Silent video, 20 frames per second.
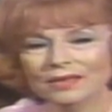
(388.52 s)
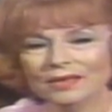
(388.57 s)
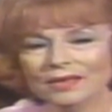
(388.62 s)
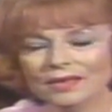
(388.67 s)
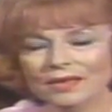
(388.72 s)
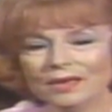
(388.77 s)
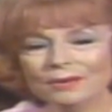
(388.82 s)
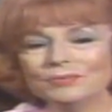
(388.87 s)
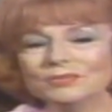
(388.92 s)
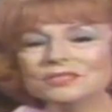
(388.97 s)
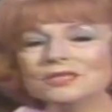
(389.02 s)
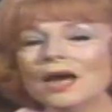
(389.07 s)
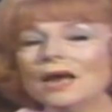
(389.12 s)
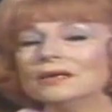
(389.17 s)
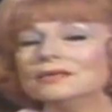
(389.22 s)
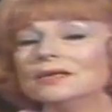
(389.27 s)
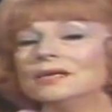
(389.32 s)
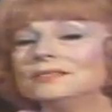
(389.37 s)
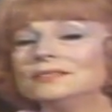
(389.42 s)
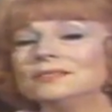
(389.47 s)
It was
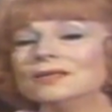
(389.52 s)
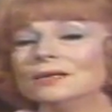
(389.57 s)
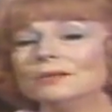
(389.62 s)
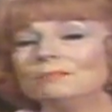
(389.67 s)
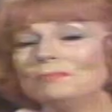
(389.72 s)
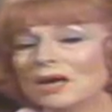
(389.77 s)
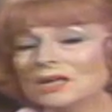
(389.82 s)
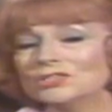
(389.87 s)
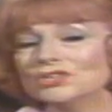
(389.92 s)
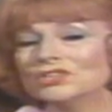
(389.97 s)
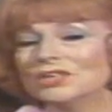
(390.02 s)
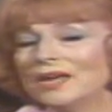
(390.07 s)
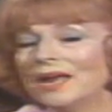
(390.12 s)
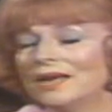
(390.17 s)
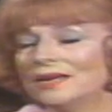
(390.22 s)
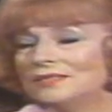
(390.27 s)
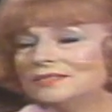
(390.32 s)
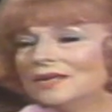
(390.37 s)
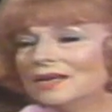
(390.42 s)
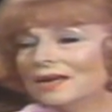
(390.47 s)
not until much
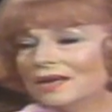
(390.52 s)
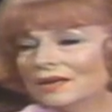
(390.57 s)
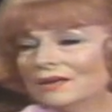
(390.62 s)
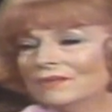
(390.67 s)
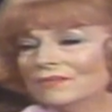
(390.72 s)
later